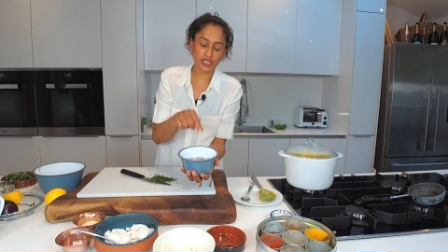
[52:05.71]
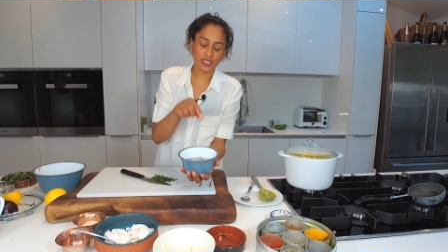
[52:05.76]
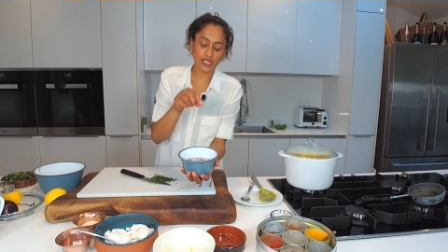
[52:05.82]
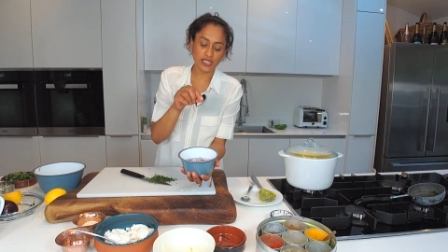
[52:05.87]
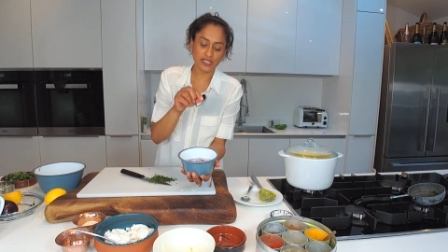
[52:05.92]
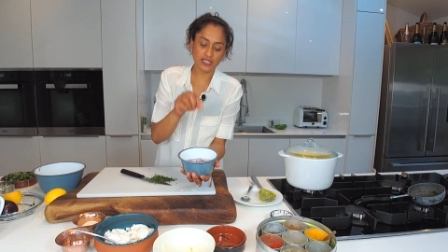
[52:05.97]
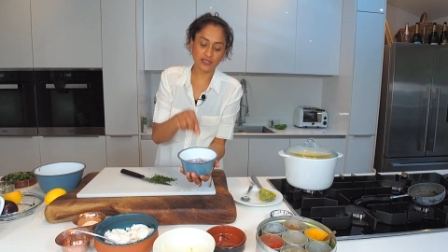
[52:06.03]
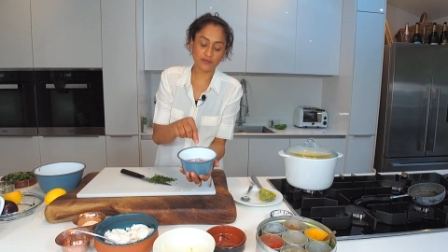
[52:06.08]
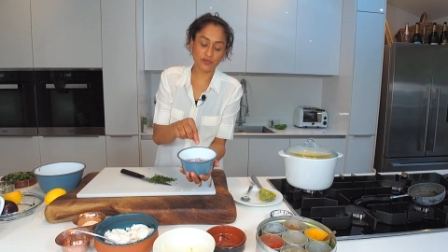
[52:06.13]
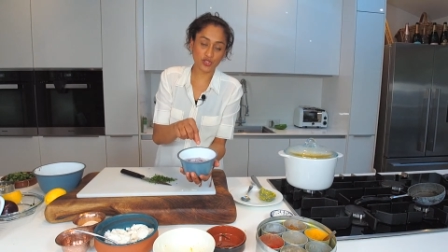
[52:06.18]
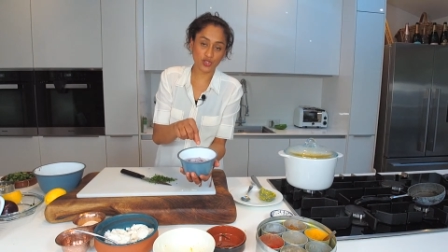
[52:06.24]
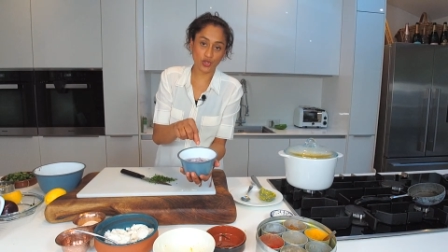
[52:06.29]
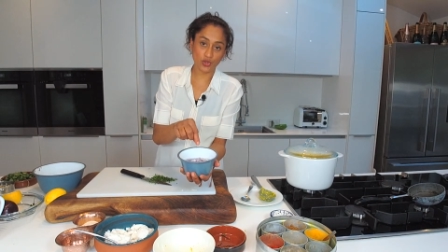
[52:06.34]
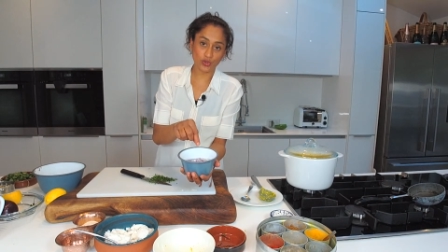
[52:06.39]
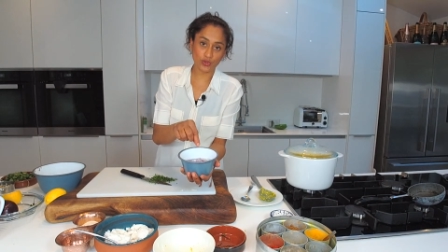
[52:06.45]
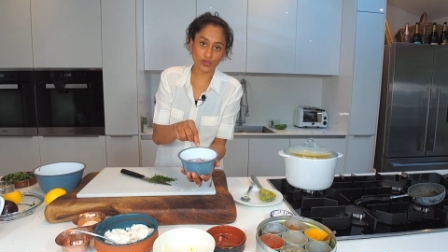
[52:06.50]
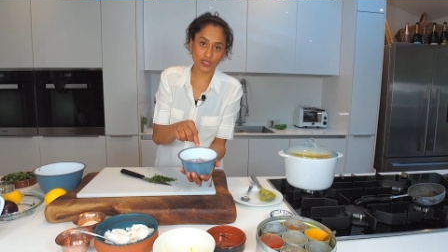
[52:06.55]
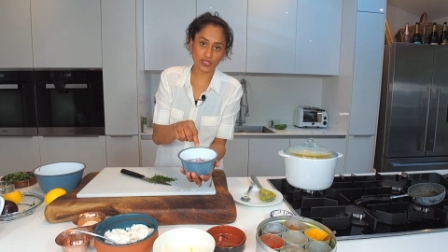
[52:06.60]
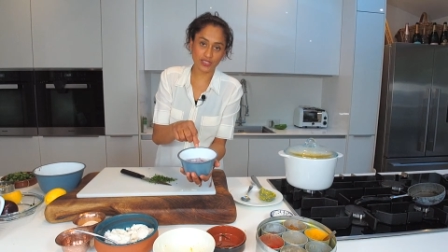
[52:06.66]
and some
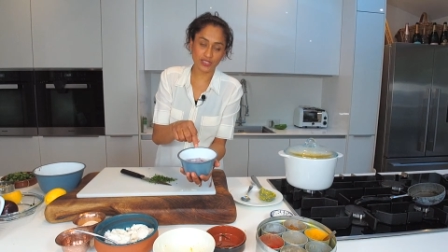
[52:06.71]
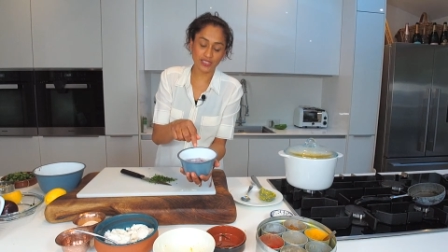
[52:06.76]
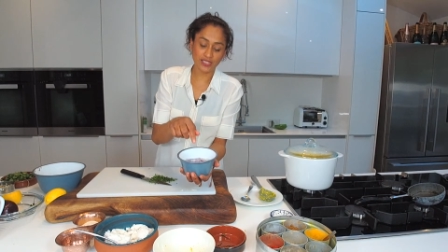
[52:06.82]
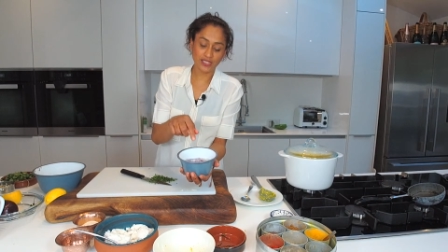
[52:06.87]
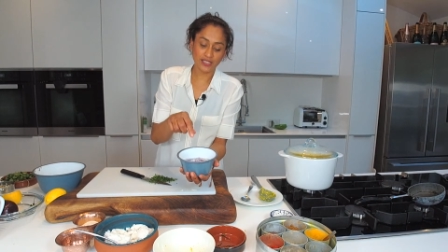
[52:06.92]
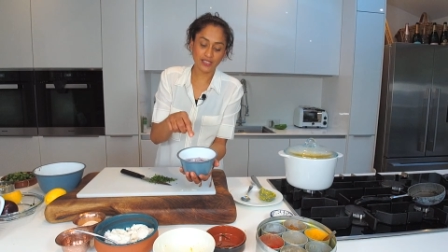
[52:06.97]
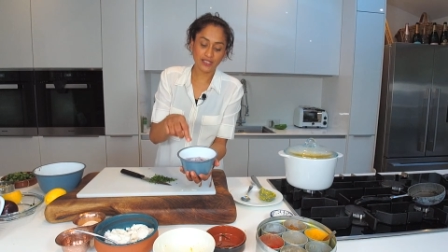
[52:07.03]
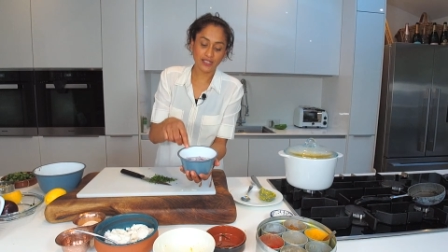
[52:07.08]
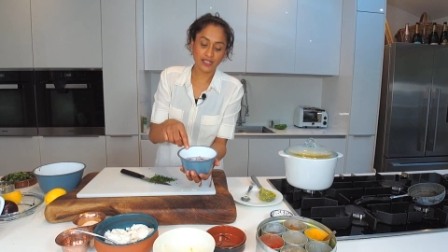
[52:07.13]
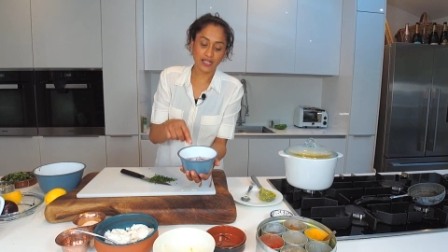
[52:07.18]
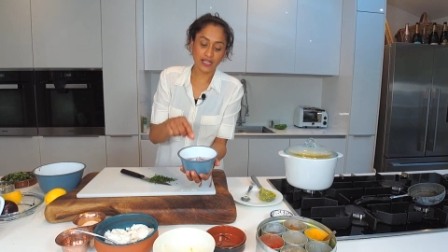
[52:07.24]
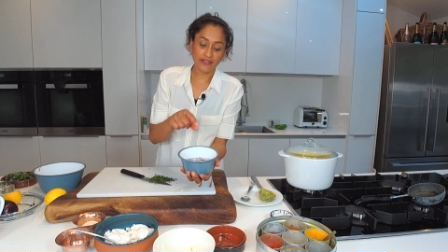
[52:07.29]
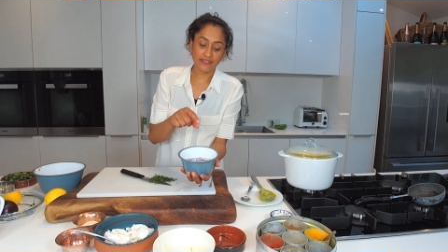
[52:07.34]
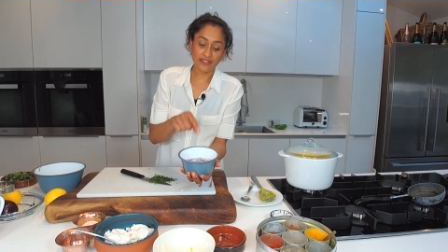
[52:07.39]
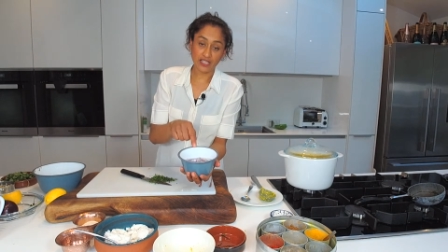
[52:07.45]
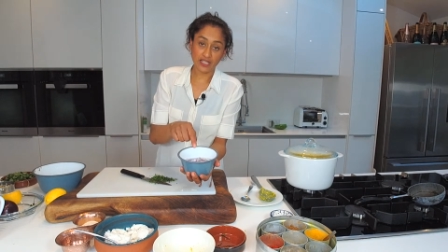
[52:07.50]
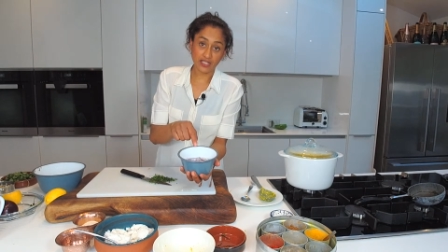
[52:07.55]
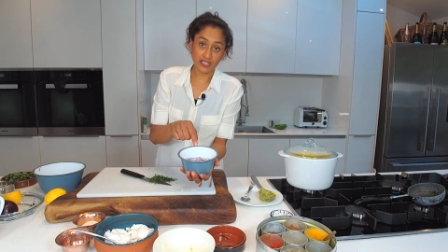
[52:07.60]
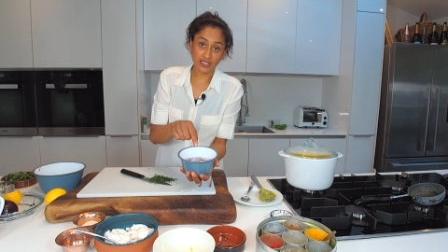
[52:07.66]
salt
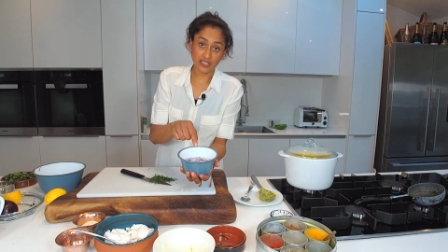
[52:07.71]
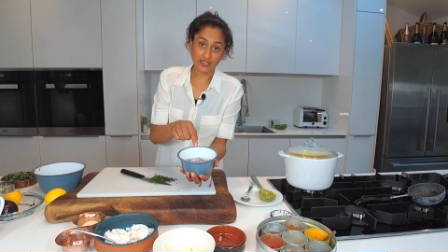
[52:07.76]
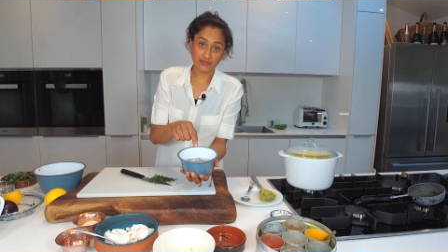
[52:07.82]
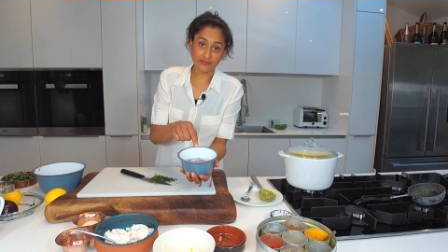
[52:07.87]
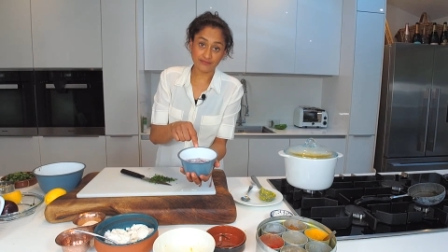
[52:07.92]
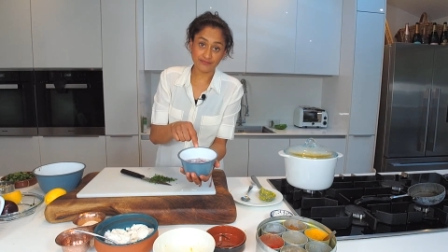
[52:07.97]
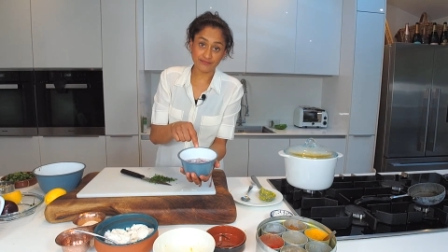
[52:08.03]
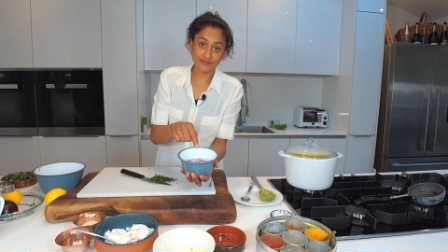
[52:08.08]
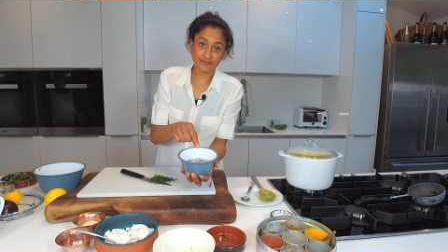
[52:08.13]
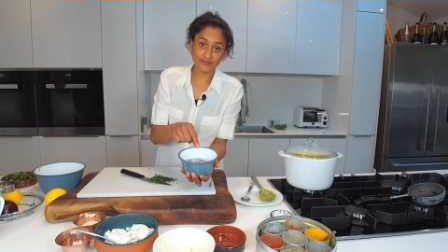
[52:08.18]
and the onion.